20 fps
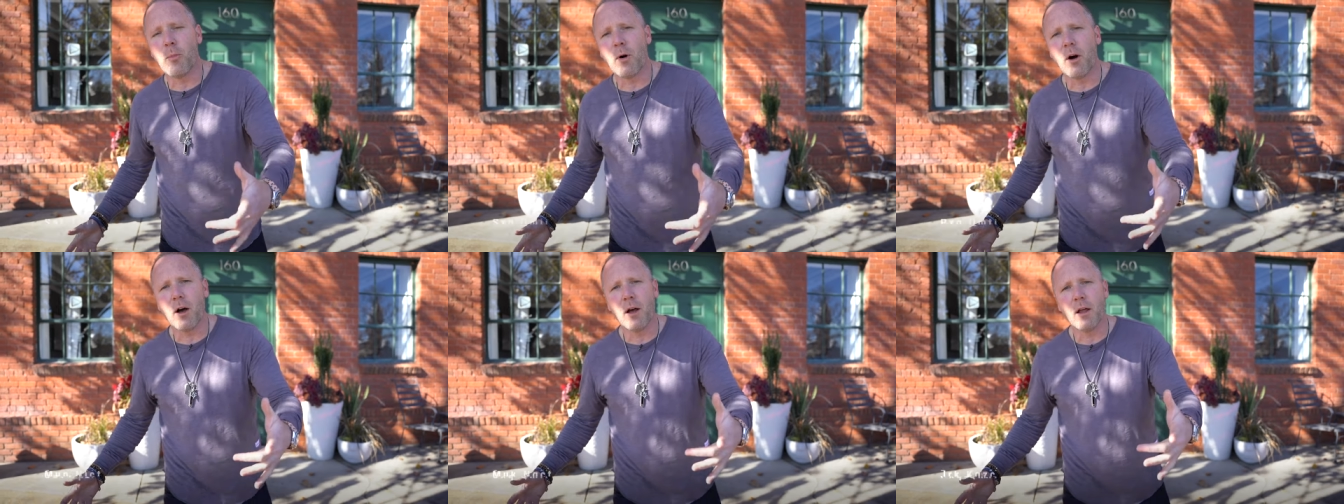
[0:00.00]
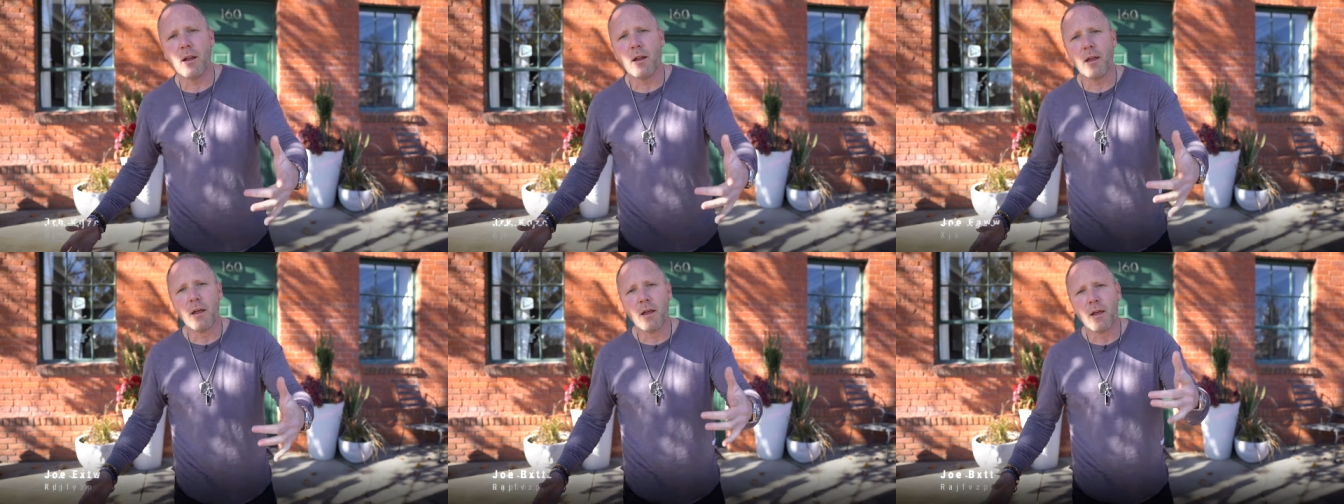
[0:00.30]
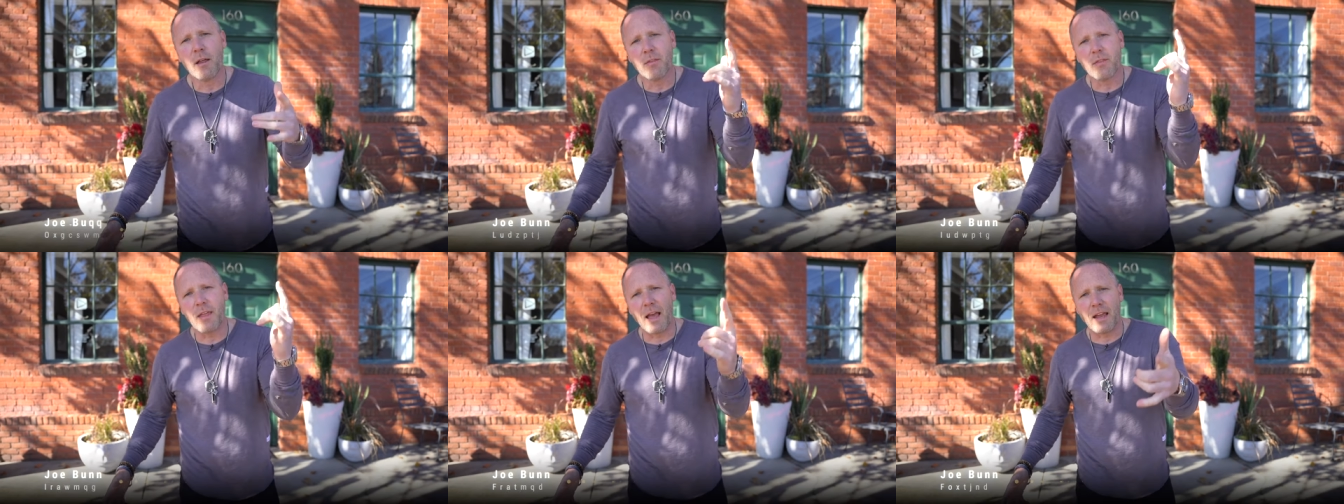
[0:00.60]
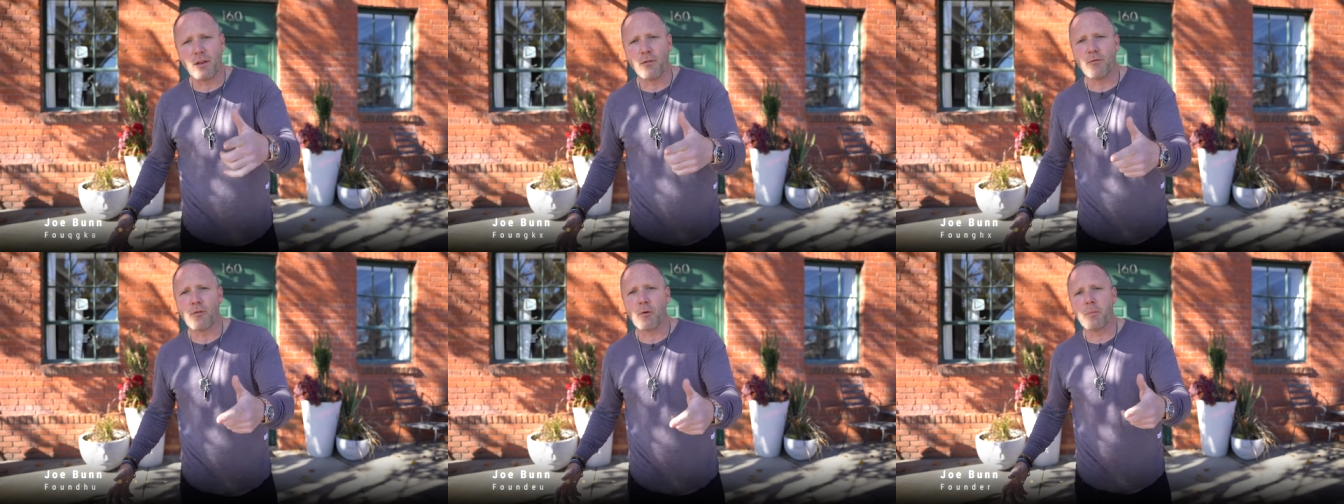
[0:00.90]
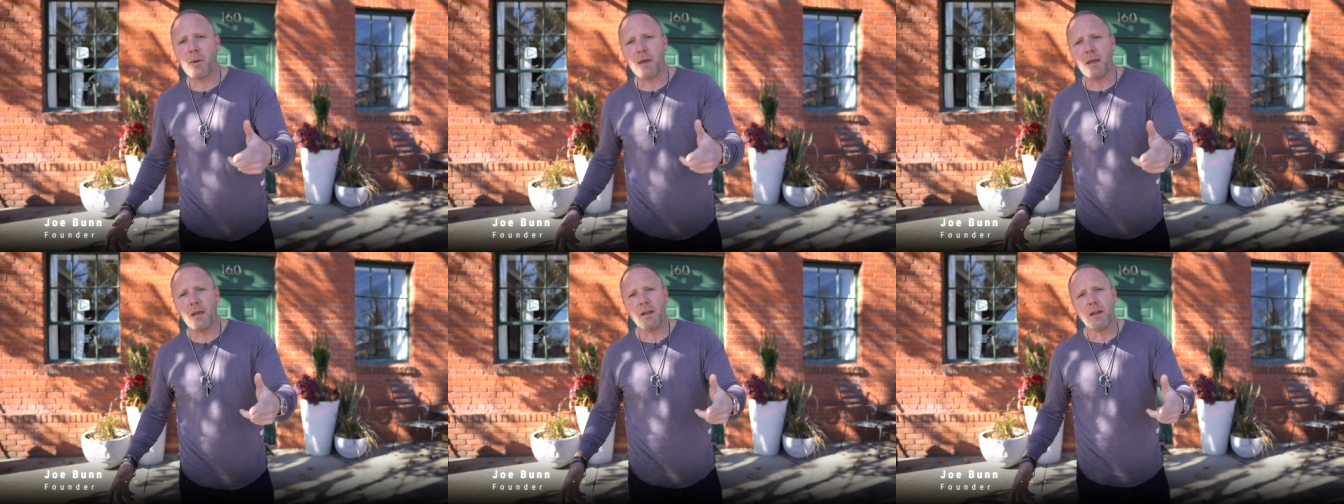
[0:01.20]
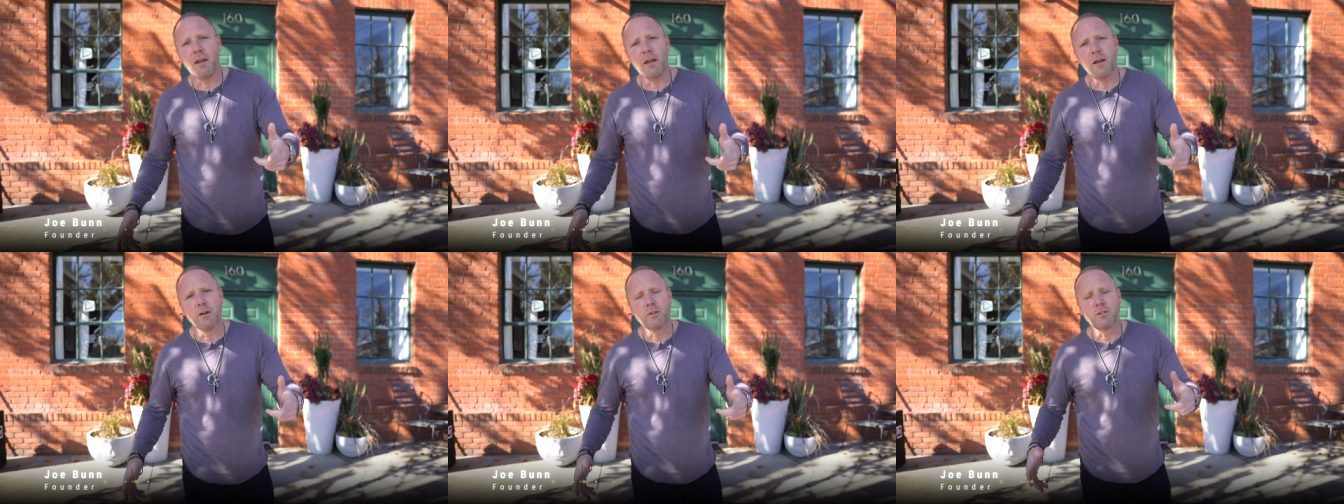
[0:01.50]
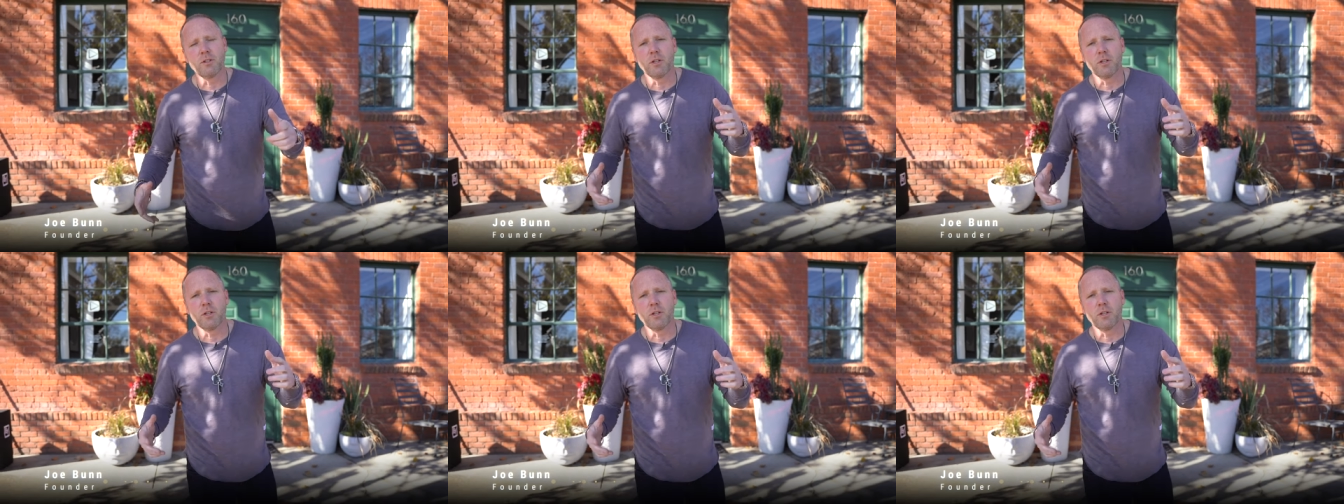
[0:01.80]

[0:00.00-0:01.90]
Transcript: Bunn. Thank you for being here.